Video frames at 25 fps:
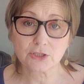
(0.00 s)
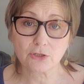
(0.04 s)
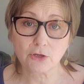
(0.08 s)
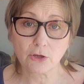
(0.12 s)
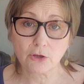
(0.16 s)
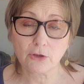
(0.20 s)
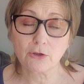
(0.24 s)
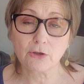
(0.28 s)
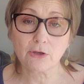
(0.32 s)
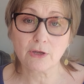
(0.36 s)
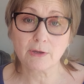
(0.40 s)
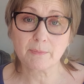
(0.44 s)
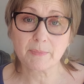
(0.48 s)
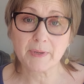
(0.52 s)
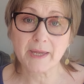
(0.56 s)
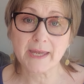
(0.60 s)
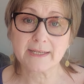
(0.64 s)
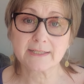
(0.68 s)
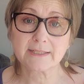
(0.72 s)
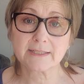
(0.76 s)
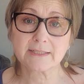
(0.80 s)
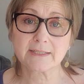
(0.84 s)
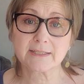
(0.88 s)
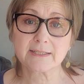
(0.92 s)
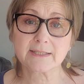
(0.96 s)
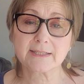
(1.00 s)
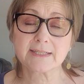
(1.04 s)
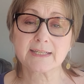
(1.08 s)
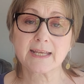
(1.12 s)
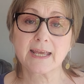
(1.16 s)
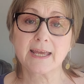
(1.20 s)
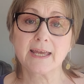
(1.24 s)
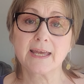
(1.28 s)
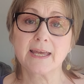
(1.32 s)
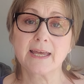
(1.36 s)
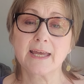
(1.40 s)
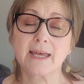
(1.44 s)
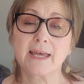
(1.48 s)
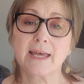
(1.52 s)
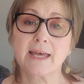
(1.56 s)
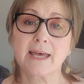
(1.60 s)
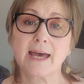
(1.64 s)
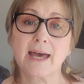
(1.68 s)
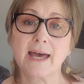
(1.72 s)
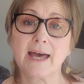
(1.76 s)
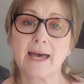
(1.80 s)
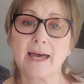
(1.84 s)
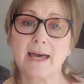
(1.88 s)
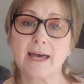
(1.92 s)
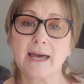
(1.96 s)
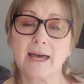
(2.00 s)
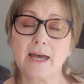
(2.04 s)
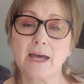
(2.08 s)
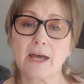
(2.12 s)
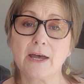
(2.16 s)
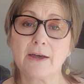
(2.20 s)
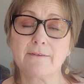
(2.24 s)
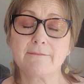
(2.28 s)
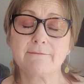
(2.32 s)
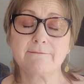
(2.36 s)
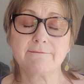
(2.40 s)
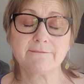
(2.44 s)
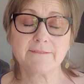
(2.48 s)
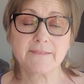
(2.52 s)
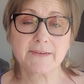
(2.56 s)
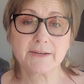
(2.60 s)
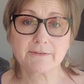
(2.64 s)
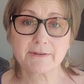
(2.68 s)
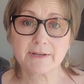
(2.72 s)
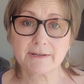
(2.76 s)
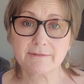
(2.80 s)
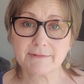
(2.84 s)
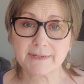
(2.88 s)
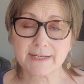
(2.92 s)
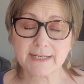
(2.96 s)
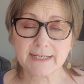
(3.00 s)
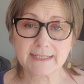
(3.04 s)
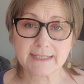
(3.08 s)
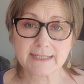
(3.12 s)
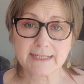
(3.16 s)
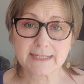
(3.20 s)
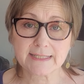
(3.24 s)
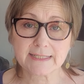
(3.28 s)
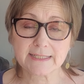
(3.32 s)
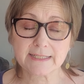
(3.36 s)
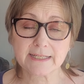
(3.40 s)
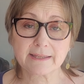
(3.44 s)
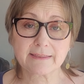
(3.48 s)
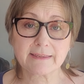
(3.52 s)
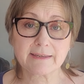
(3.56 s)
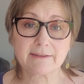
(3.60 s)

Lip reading: Her patterns are very realistic,